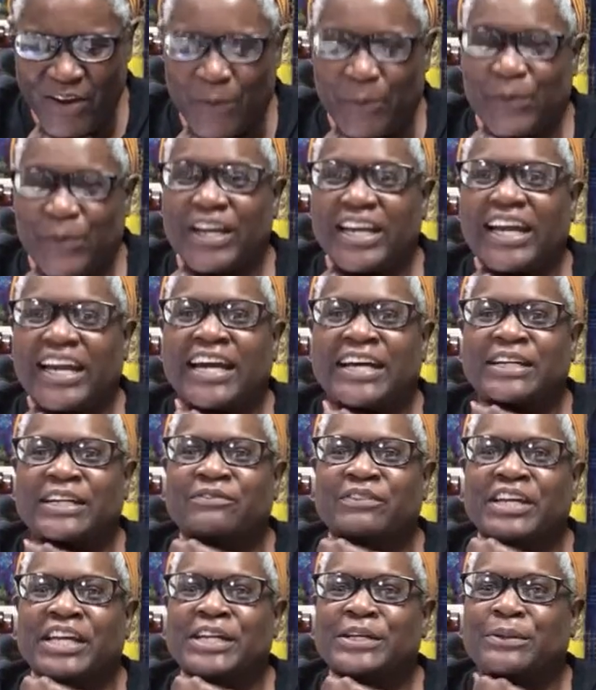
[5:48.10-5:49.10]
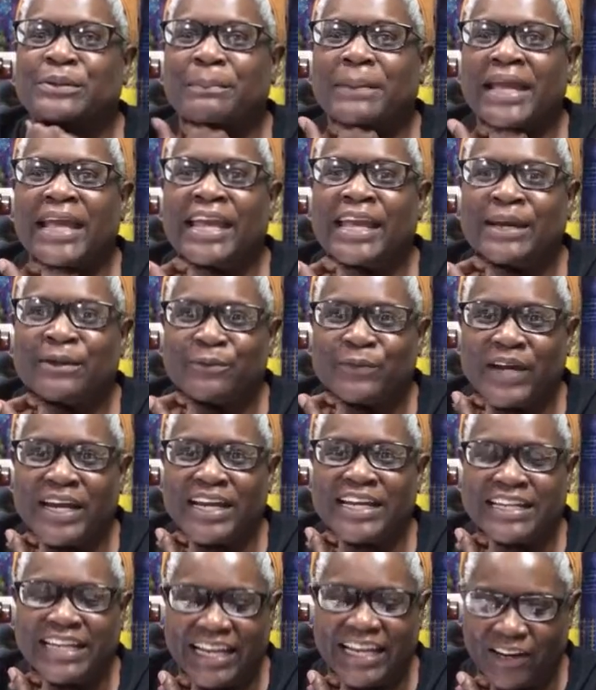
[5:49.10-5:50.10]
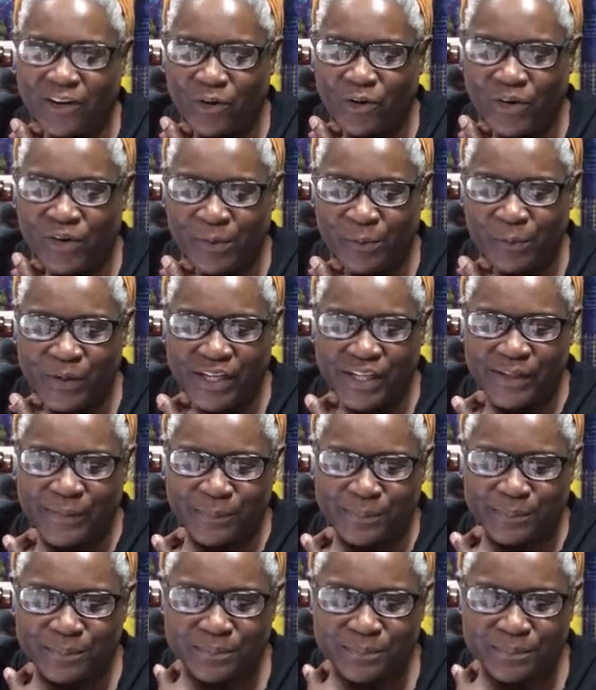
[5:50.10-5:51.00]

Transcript: We're kind of in demand right now, aren't we?